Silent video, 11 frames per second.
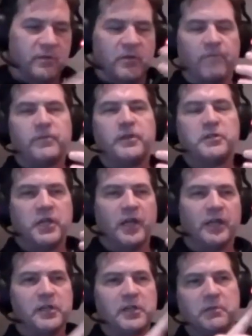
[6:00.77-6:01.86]

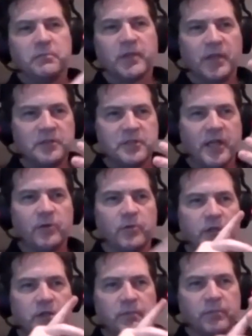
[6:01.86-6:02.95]
confidentiality, integrity,